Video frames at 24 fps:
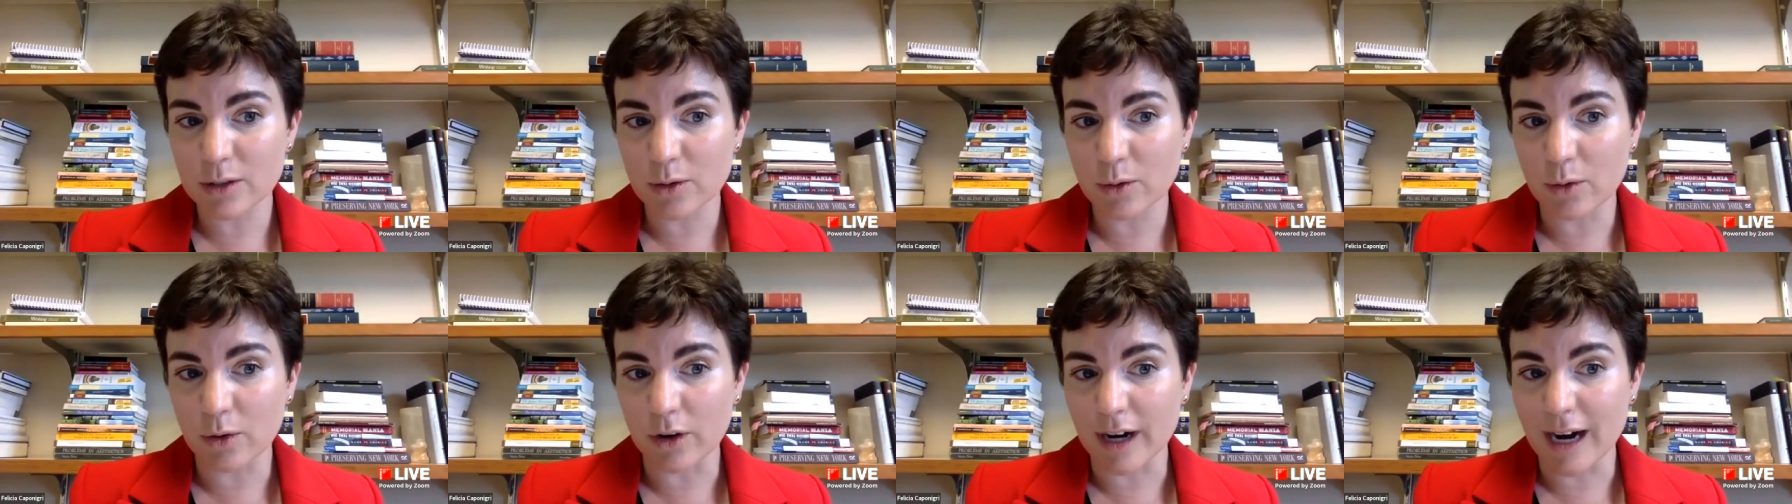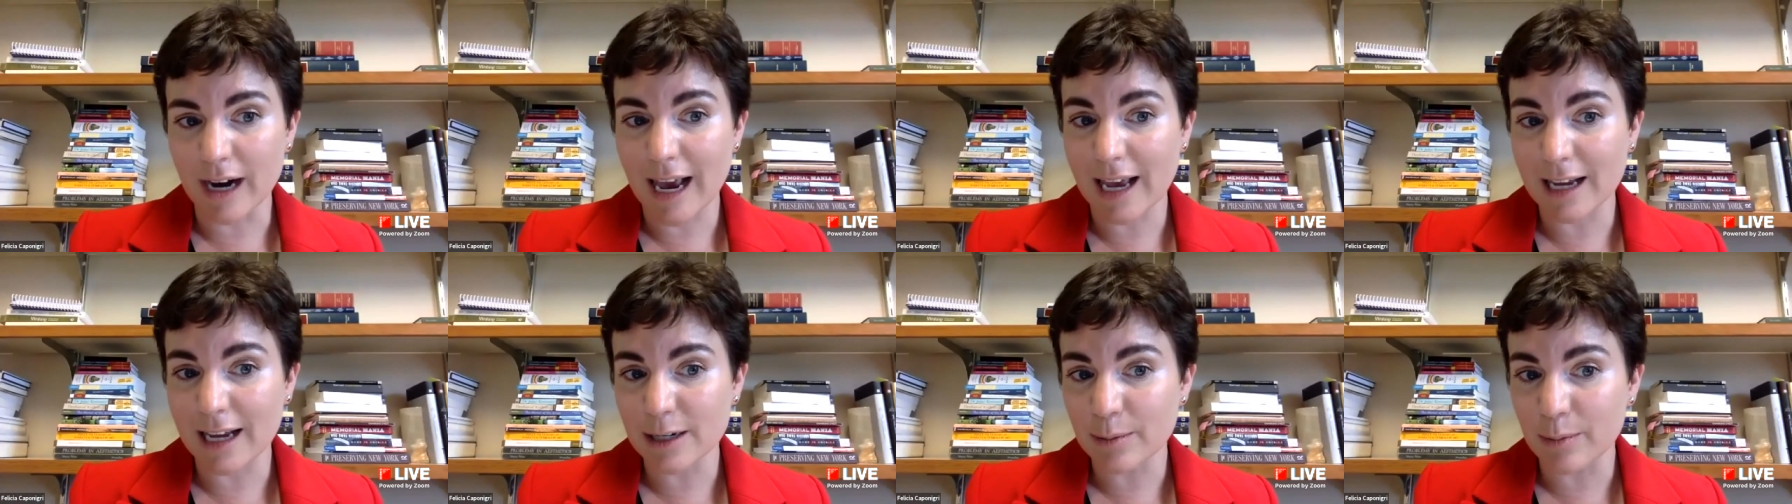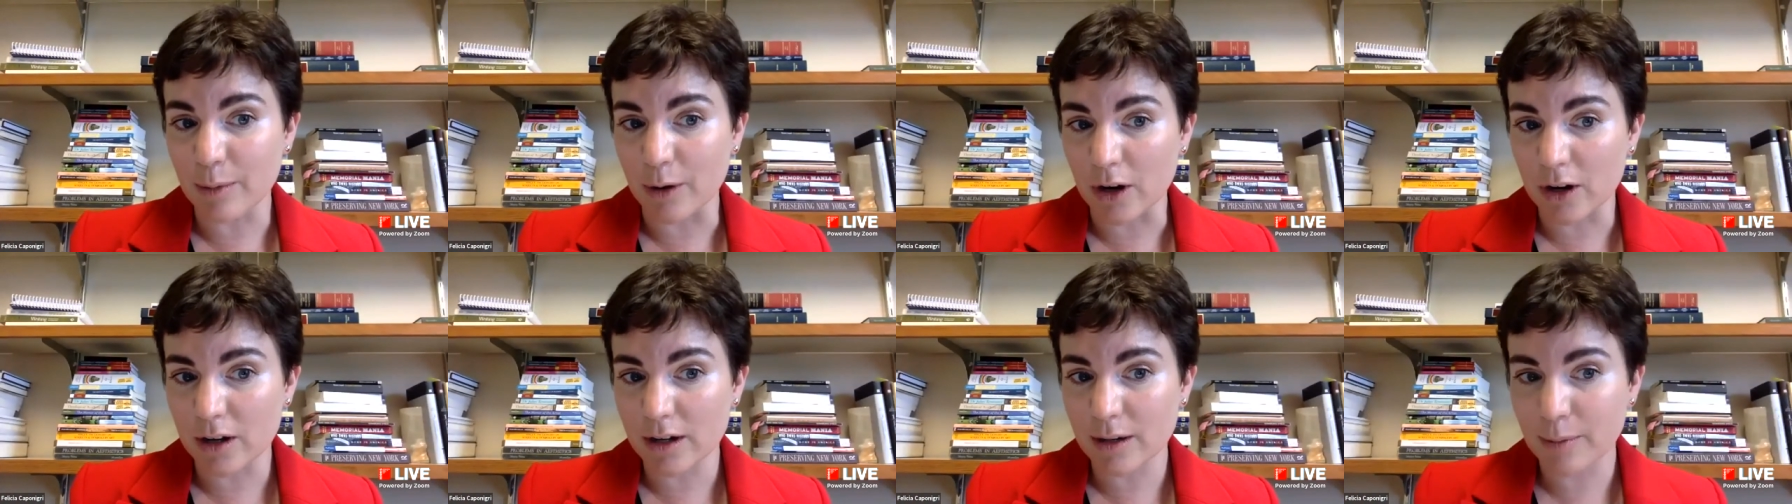or
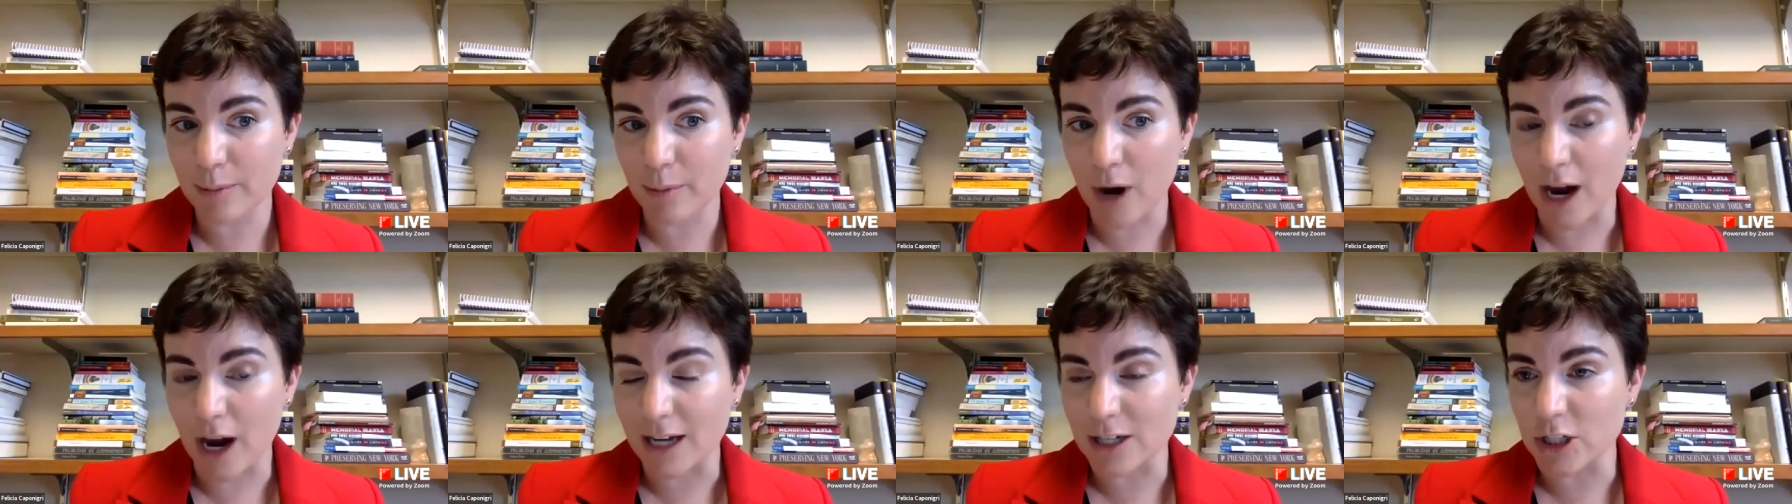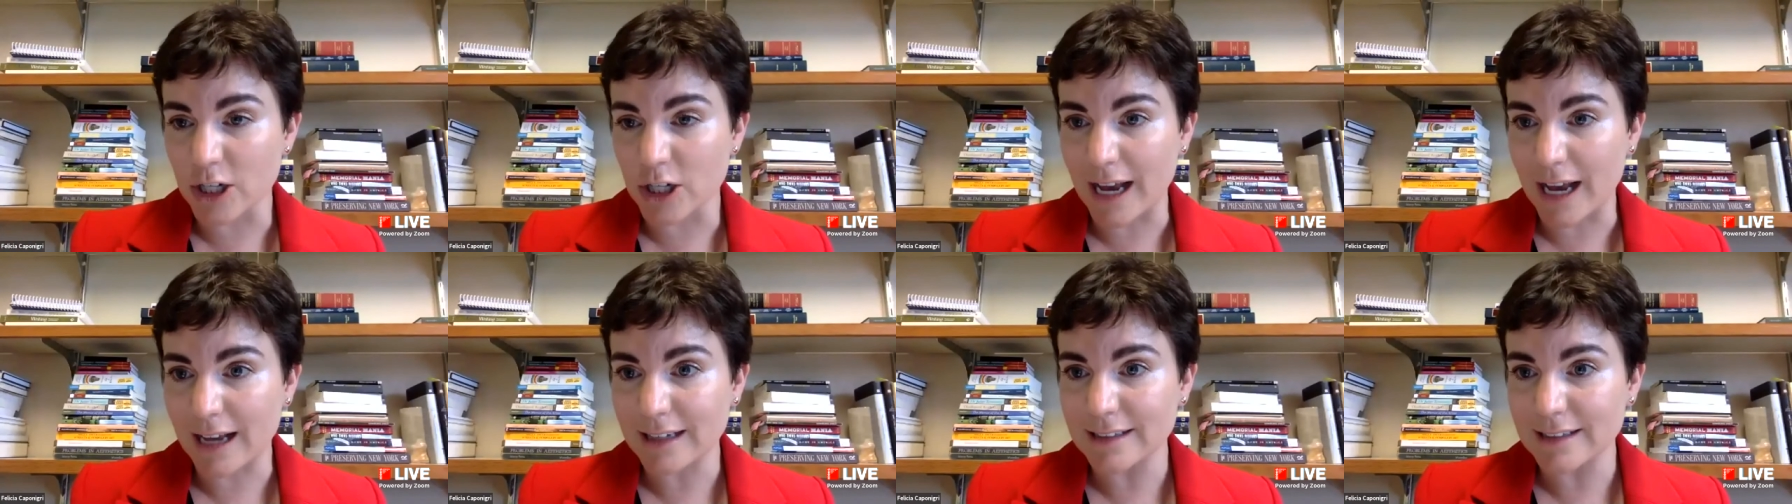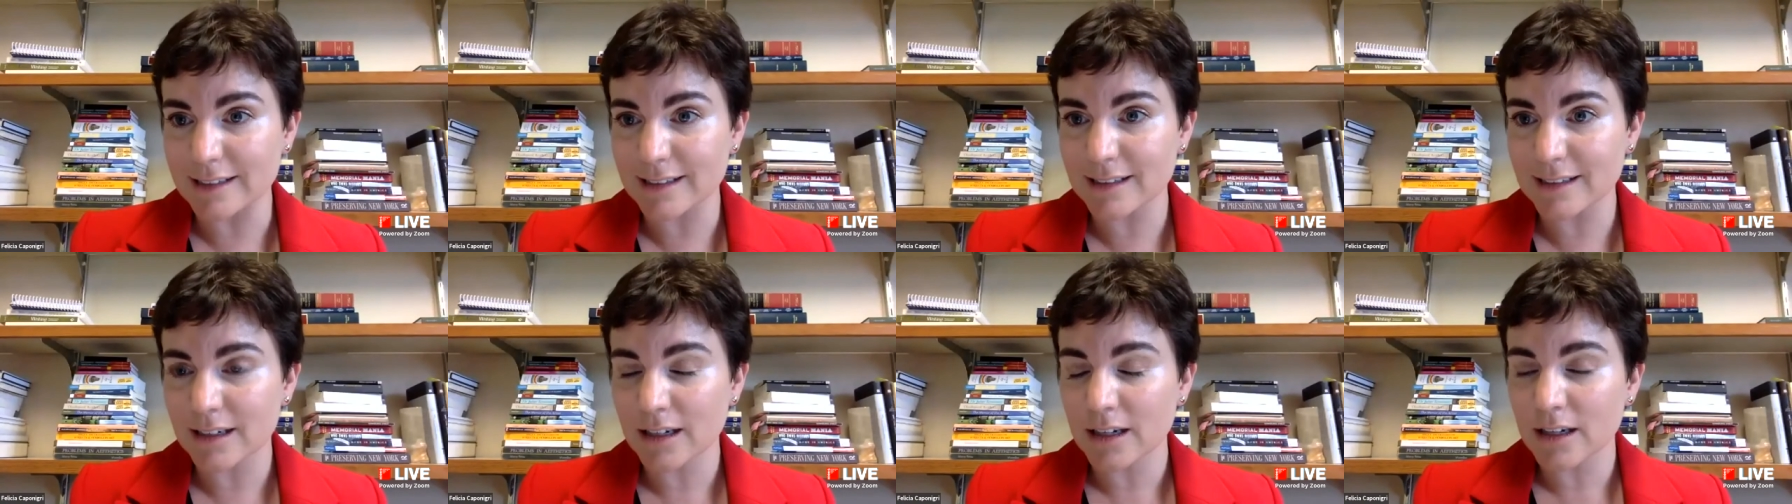handbook
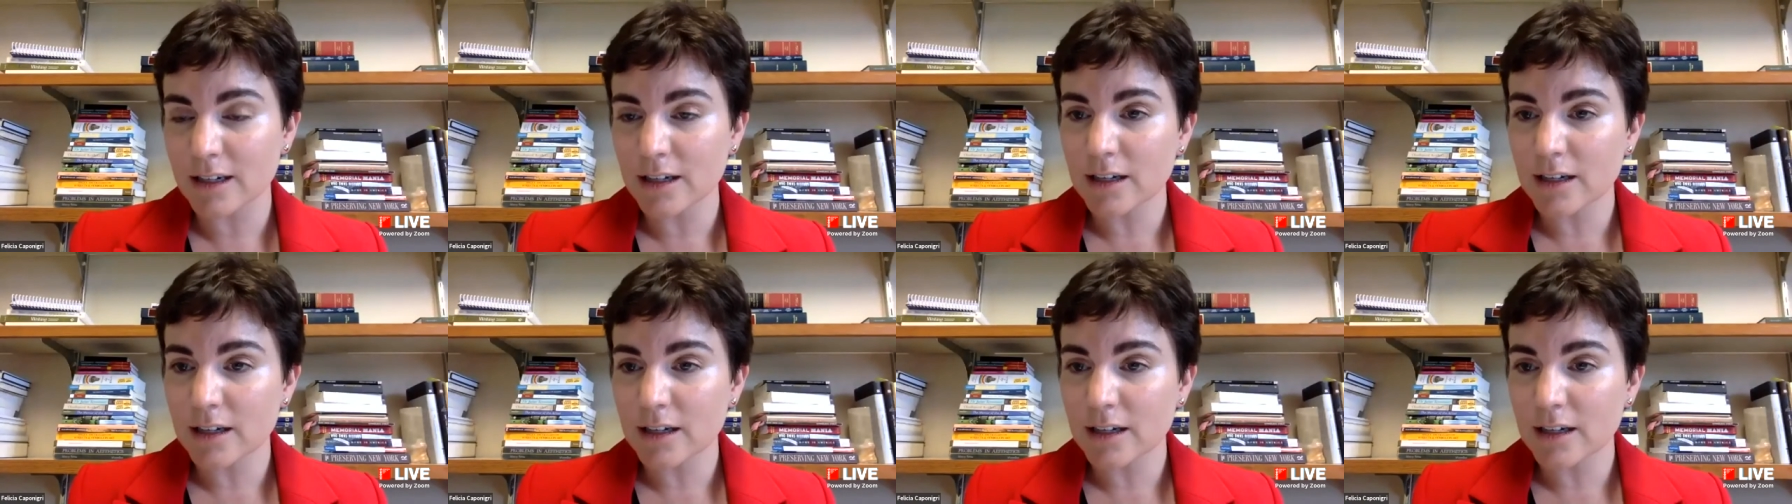projects.